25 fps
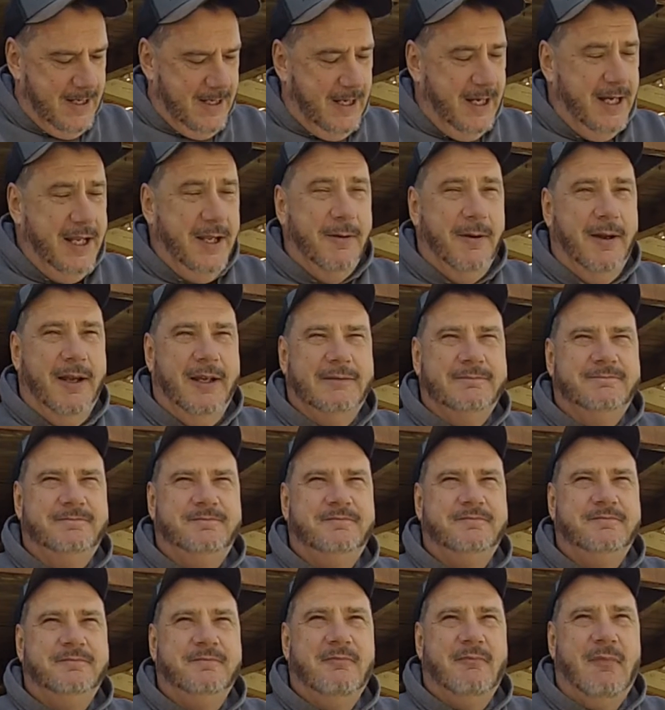Anyway,
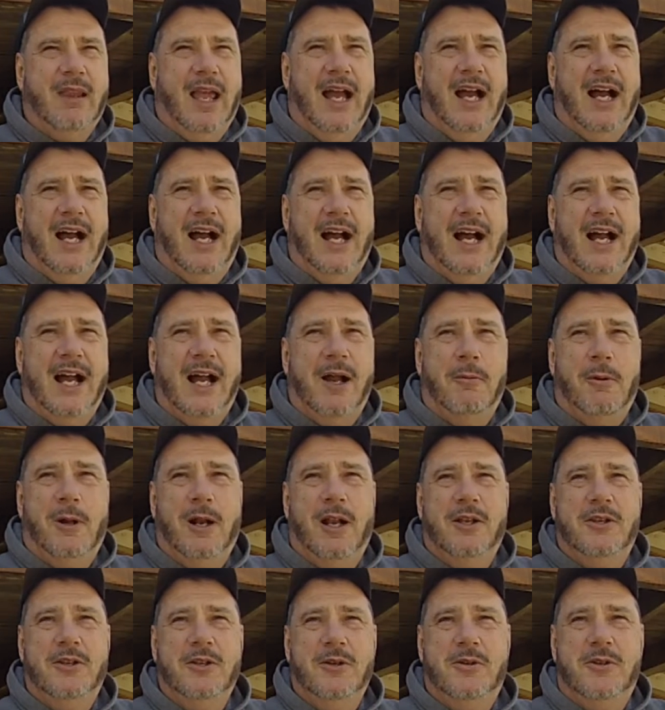I
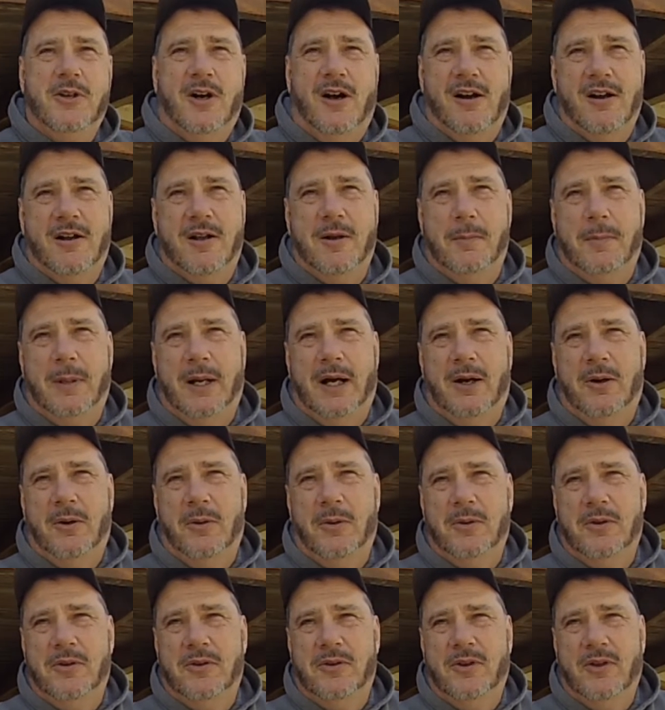wanted to talk
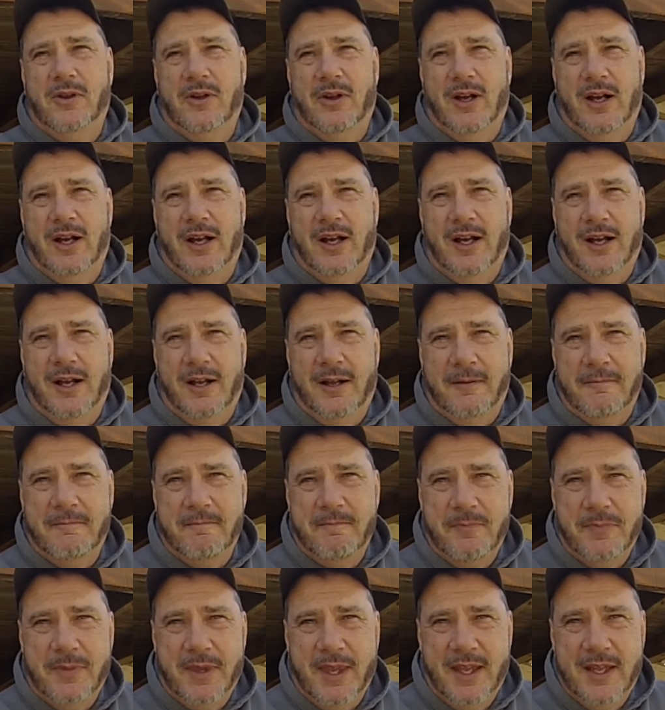about
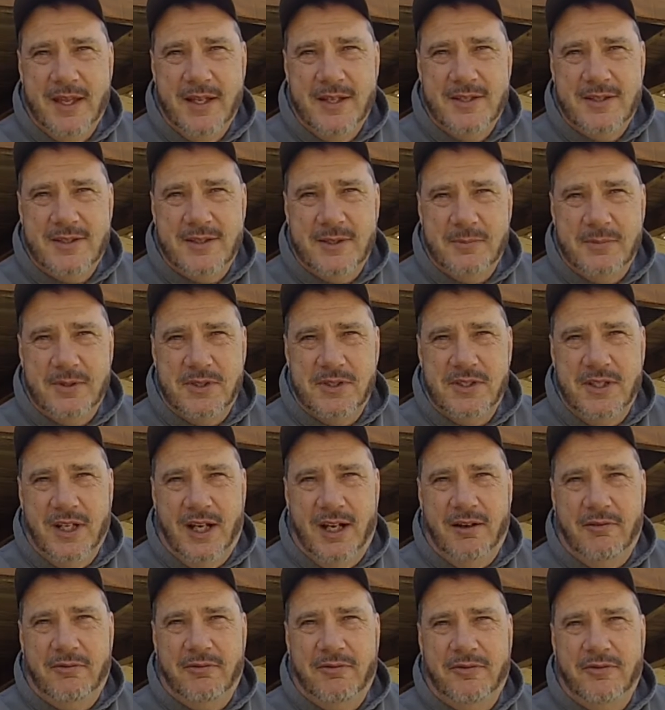some
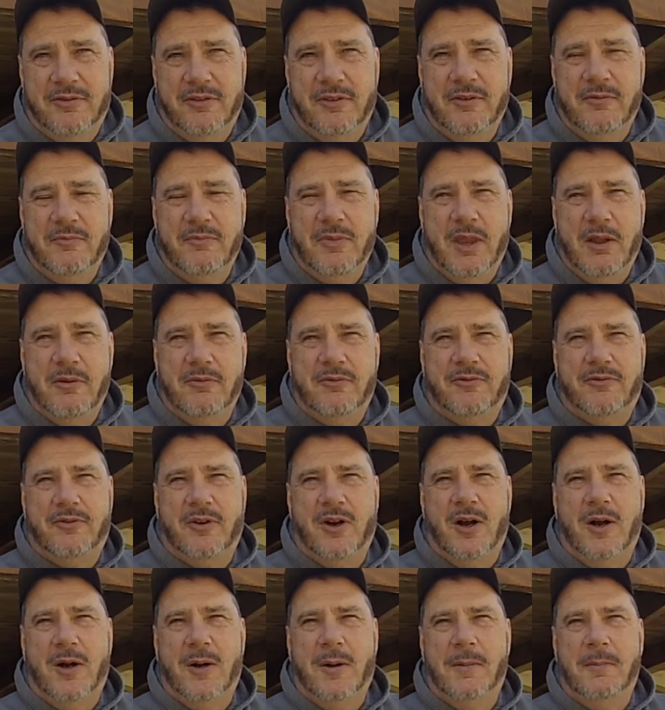stuff
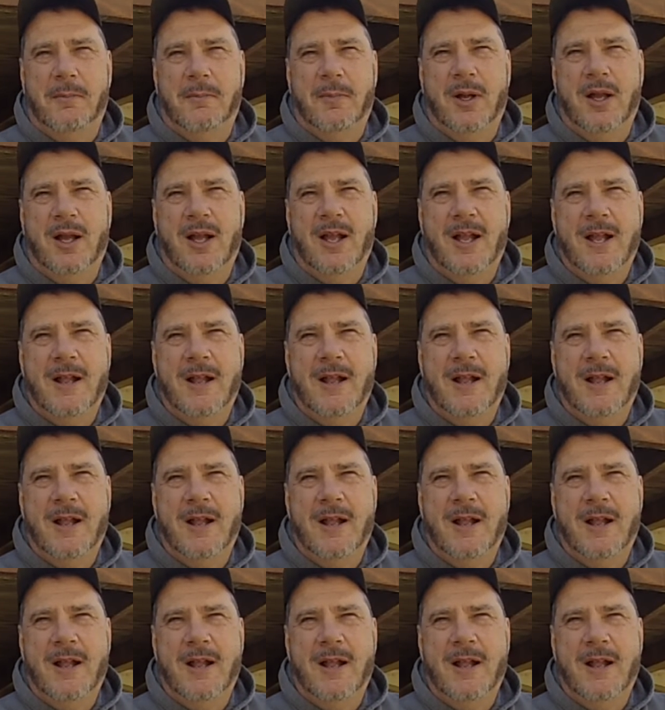from